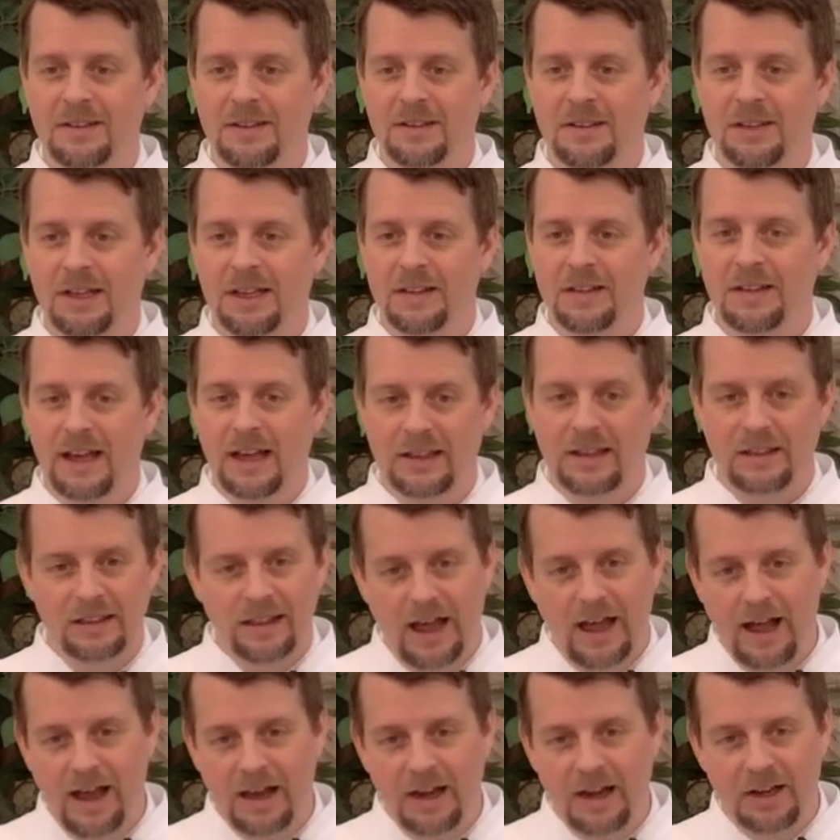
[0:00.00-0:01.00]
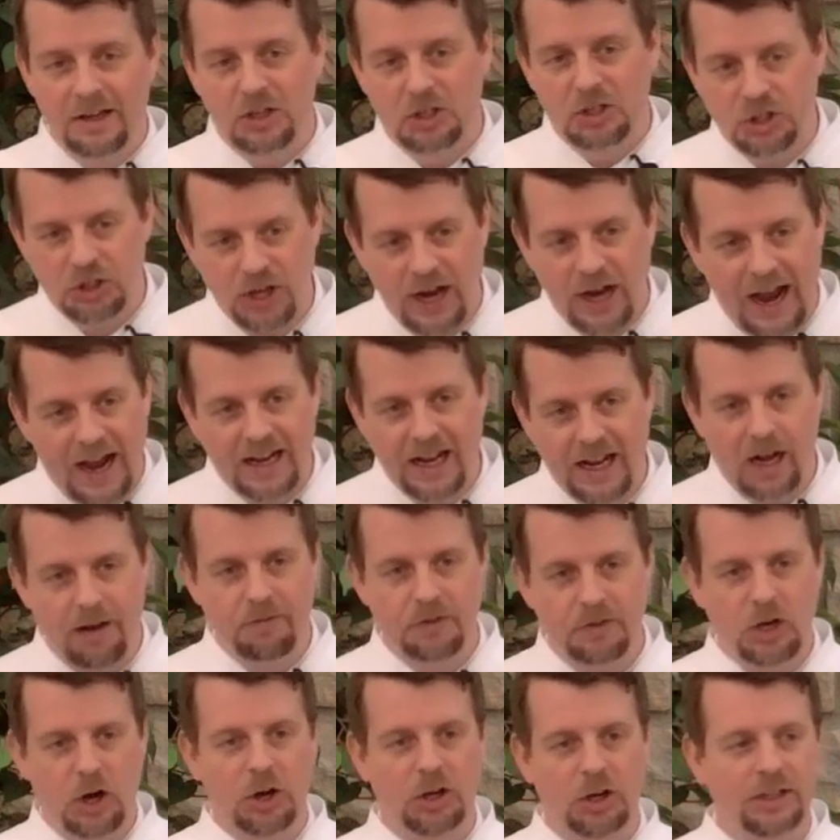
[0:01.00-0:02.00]
let light shine out of
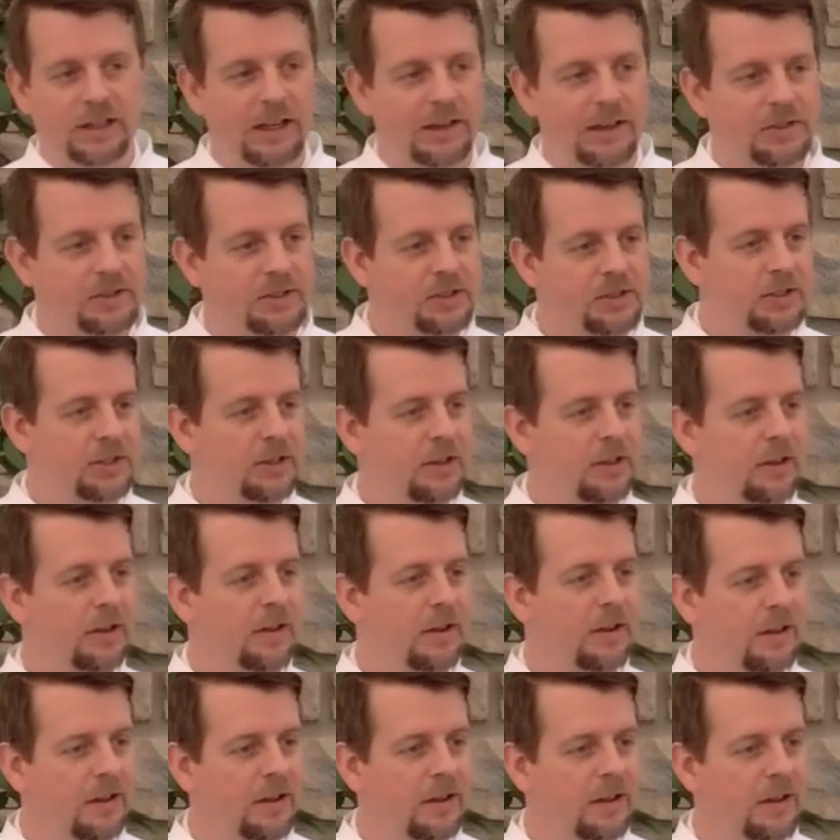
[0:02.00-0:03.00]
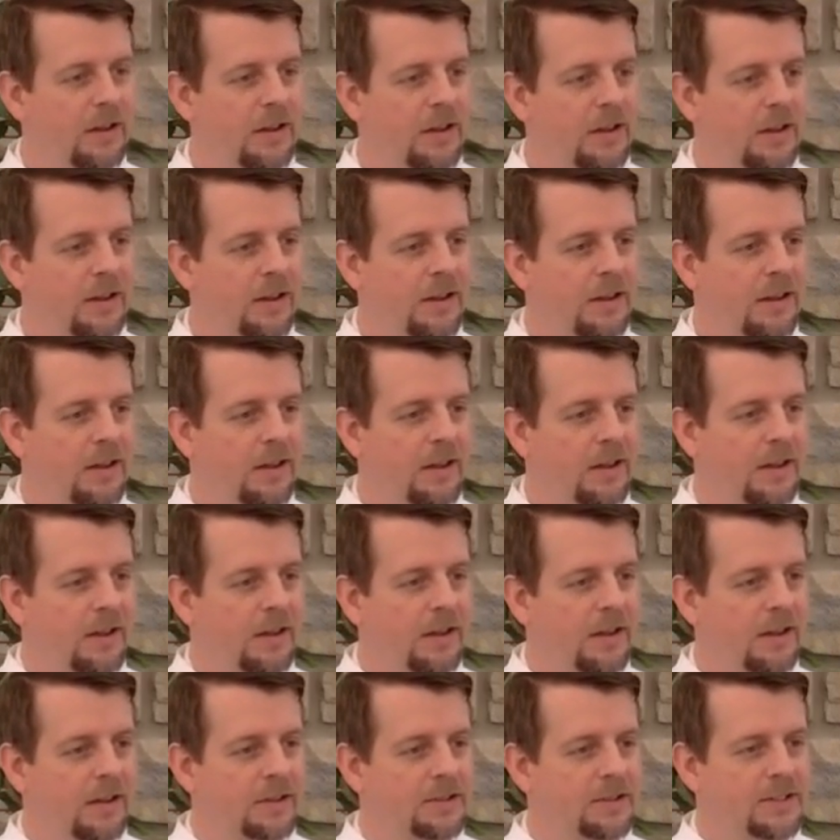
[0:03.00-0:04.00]
darkness.
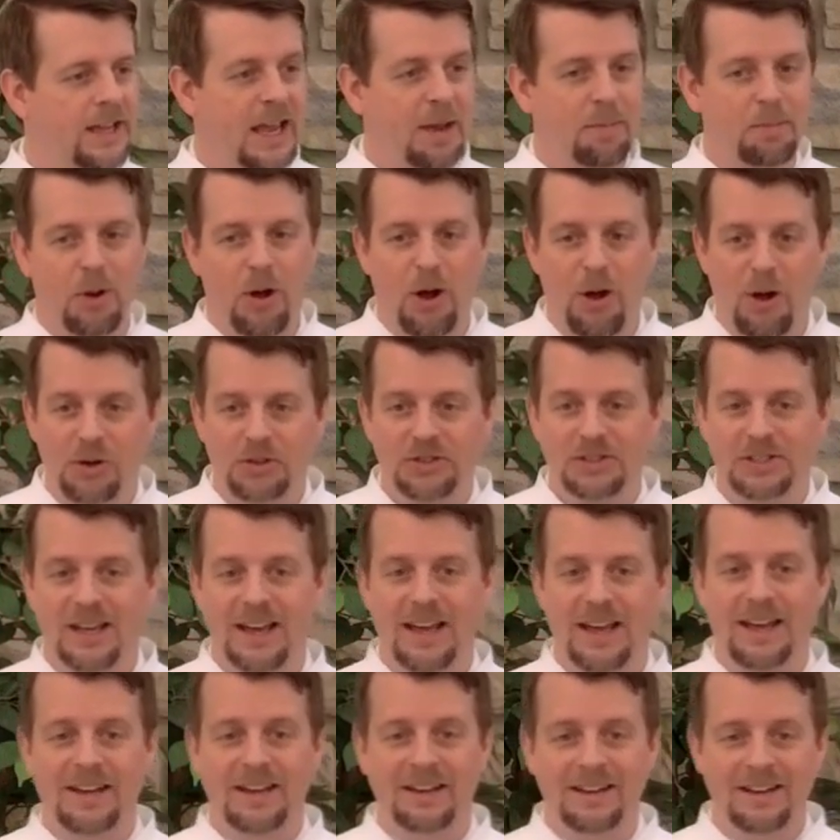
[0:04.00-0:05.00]
St. Paul said,